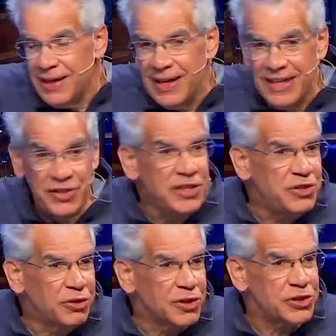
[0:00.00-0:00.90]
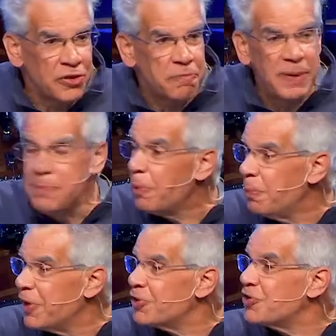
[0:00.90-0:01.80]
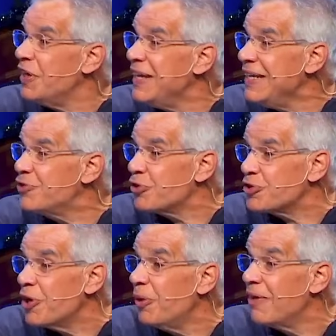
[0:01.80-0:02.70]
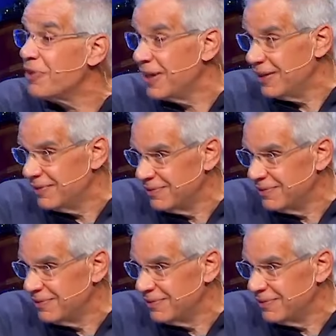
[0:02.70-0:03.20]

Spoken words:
it's easier to serve people because the needs are so evident.